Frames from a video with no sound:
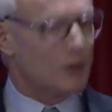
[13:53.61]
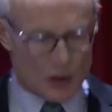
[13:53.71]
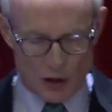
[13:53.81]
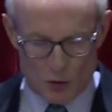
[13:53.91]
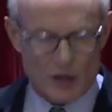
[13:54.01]

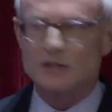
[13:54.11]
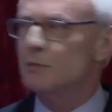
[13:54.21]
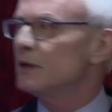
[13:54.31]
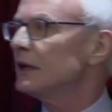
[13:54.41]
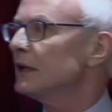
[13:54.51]
we all want to
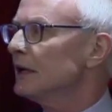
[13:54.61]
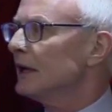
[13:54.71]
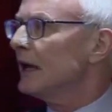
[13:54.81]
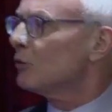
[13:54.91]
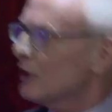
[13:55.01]
be
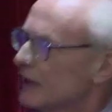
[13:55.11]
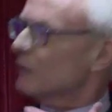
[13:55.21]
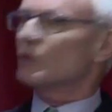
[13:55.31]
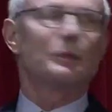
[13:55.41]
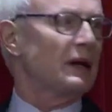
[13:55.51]
and winning
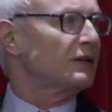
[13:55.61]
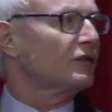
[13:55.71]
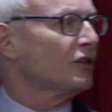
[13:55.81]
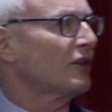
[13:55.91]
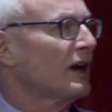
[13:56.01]
the respect
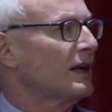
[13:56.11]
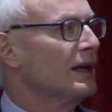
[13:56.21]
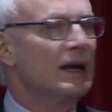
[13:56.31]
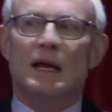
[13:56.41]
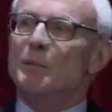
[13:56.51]
of society.